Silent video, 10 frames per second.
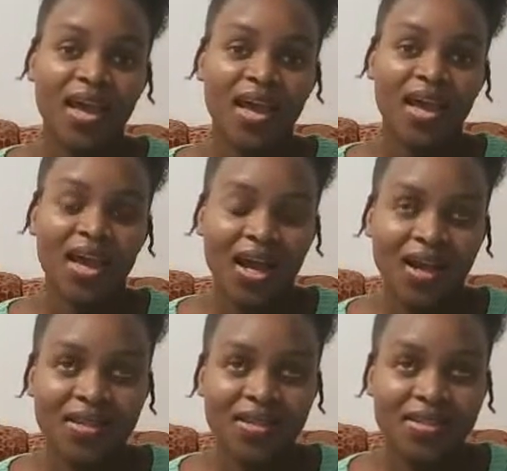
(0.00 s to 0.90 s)
And
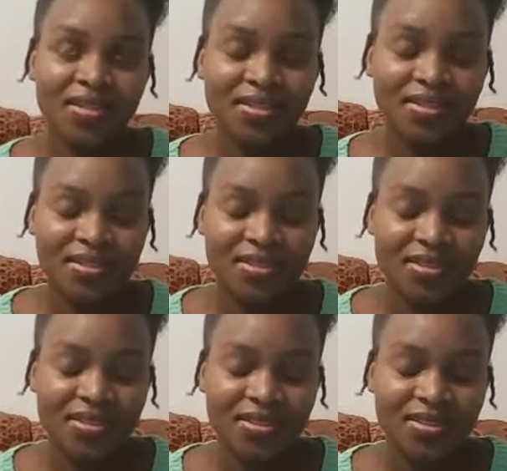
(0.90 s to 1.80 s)

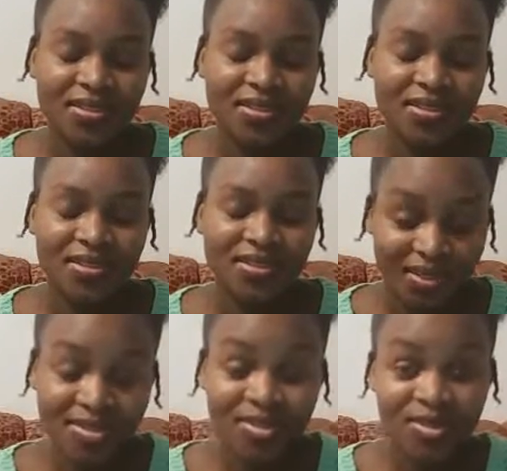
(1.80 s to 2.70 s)
yeah,
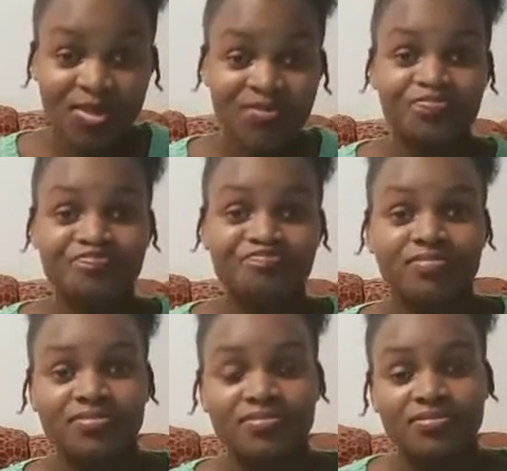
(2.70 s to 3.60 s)
so
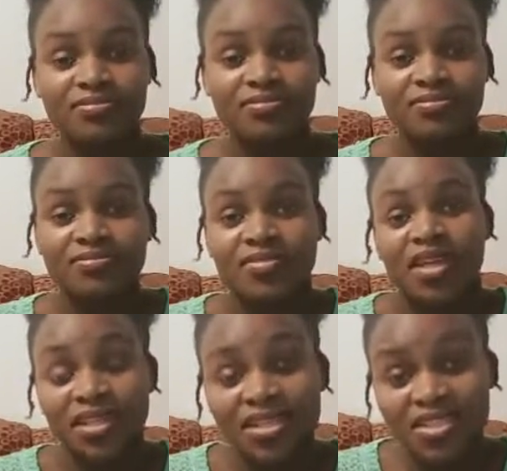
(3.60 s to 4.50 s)
they
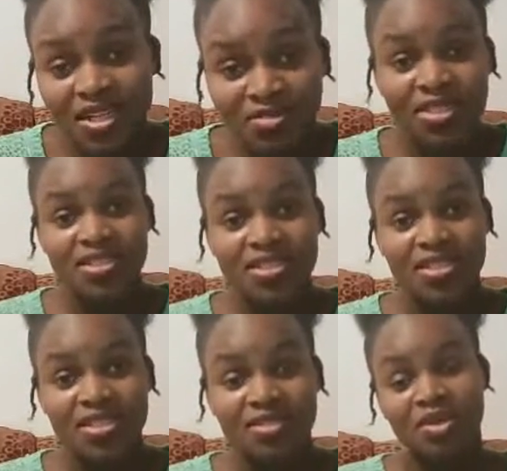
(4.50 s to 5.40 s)
discharged me. They sent
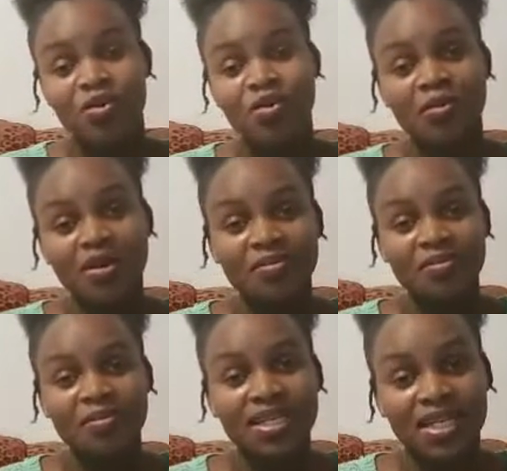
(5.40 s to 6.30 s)
me home on
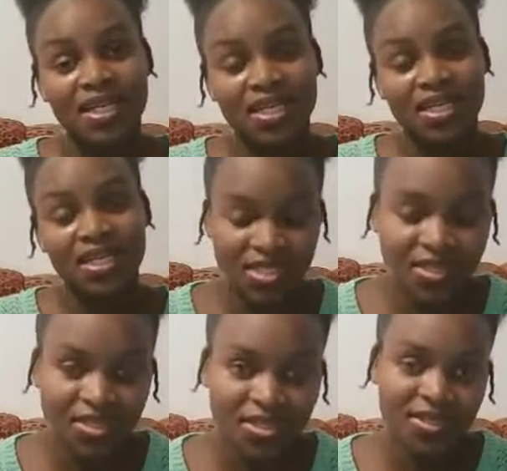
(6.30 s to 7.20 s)
medications
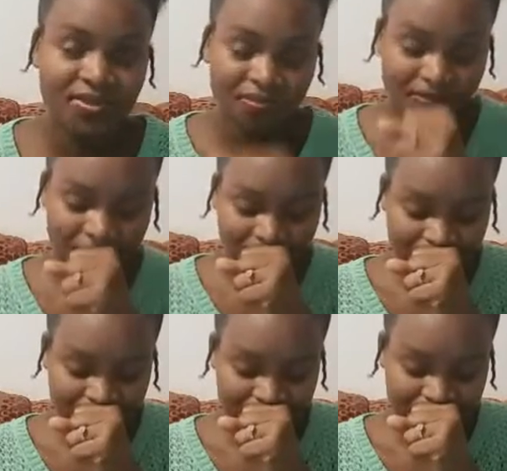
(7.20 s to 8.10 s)
and
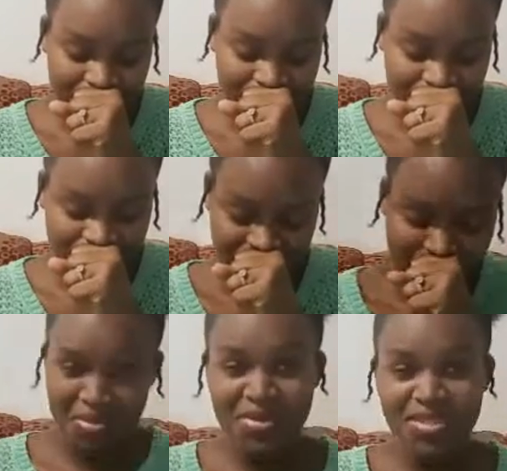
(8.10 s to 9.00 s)
by
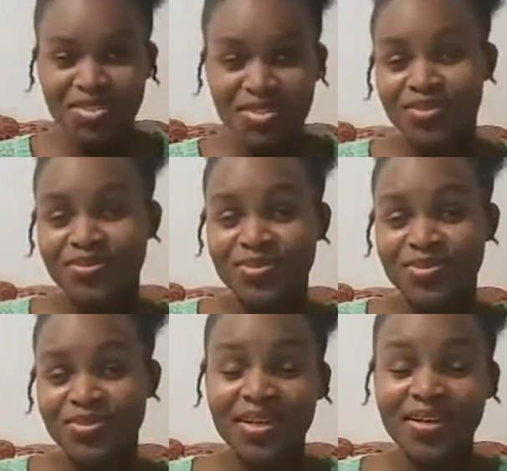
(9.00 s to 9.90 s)
my bill. So
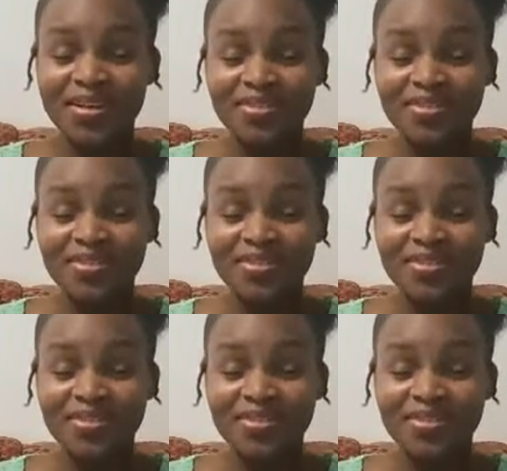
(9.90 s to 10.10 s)
sorry.